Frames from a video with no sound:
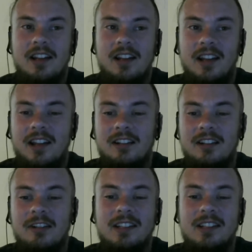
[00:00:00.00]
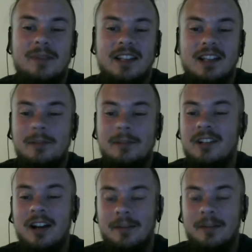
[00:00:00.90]
like, granted, by the time you'd
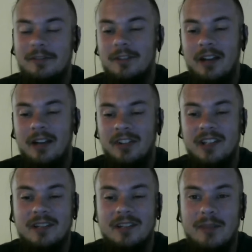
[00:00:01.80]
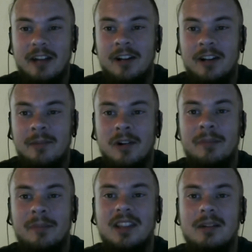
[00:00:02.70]
gone up a few levels, it didn't matter anymore,
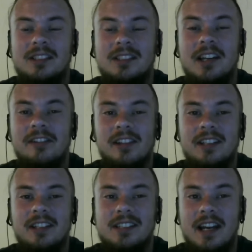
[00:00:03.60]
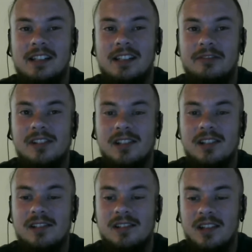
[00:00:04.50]
but there was definitely stat
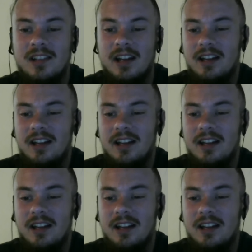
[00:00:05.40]
differences